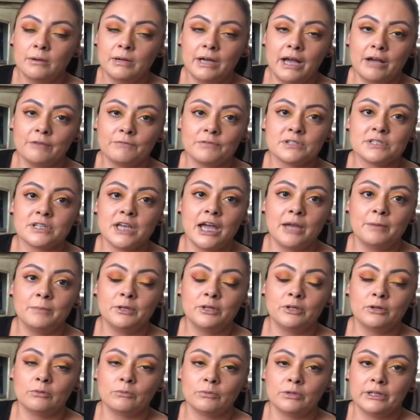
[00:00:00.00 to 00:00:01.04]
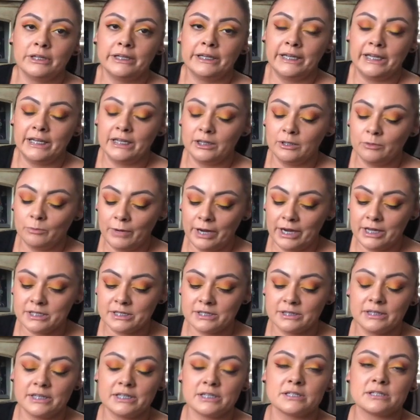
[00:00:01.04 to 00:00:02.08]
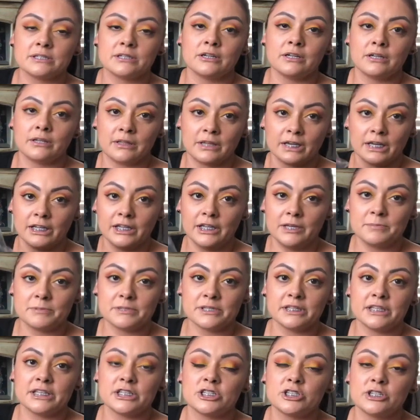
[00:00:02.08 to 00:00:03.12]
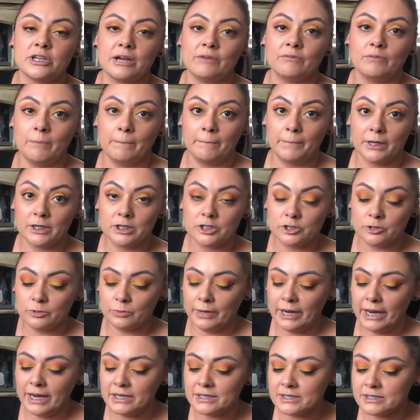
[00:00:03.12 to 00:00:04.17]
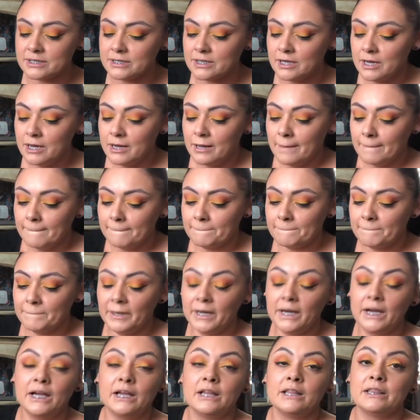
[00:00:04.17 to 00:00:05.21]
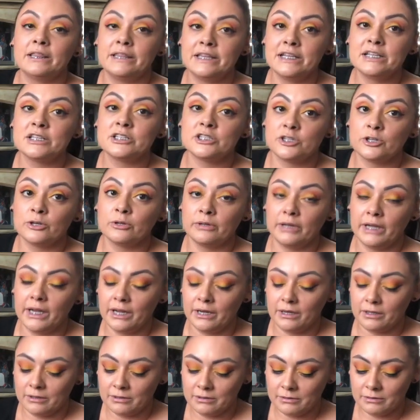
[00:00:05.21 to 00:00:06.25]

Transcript: half the time you don't really need the weights unless, or the clips unless you have a bunch of weights, but these you'll need.